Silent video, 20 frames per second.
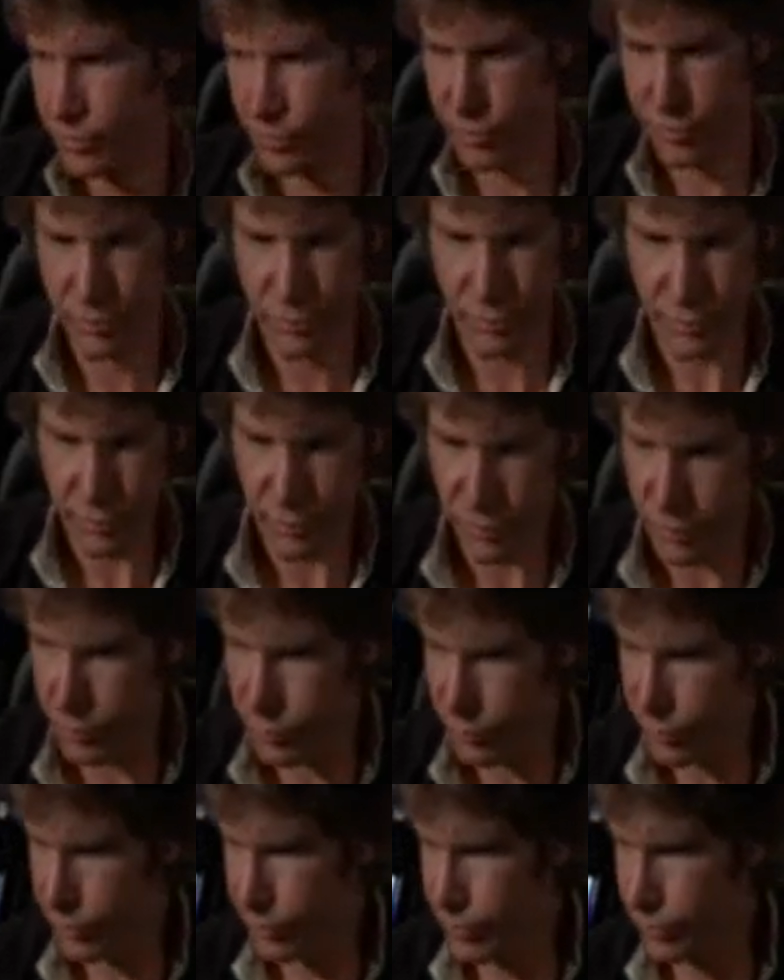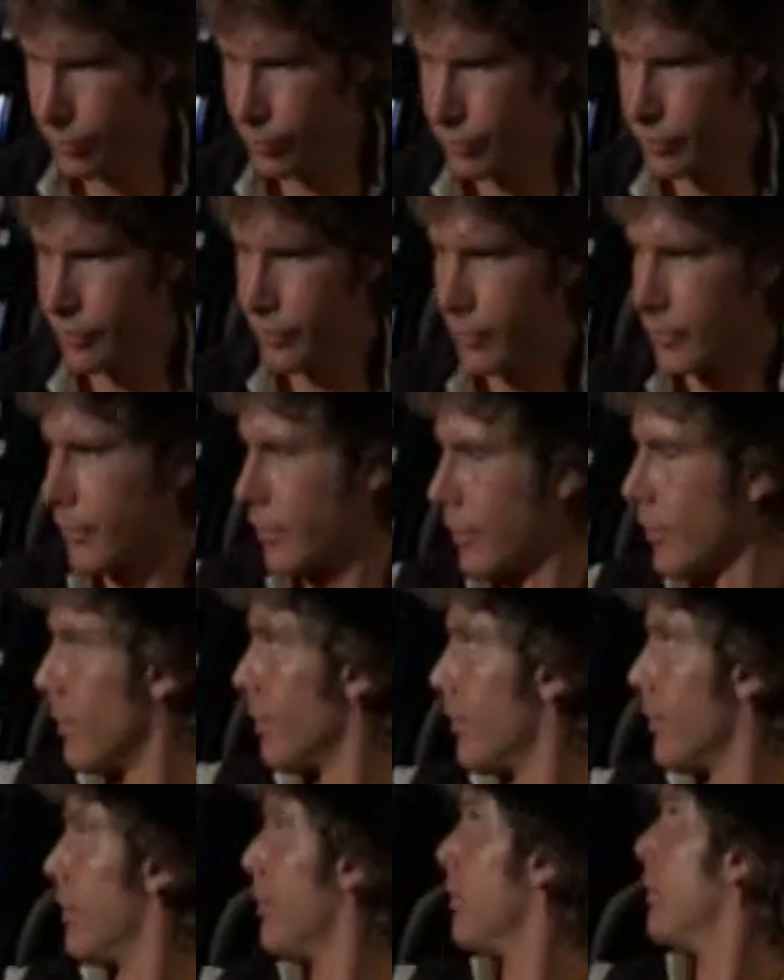Your friend is quite a mercenary.
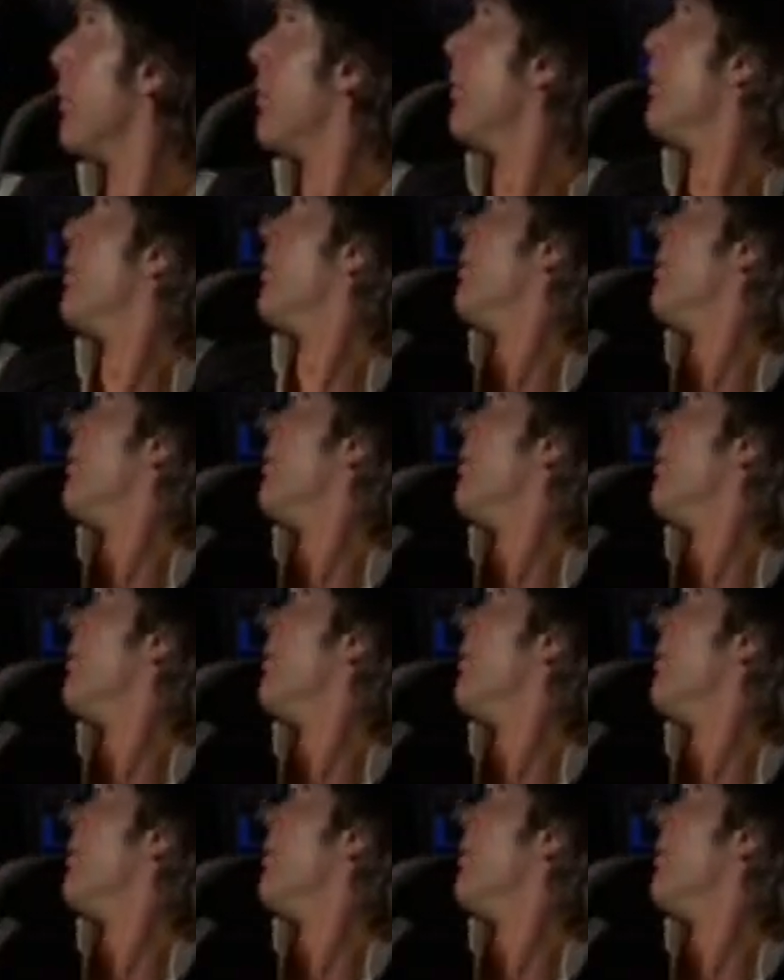I wonder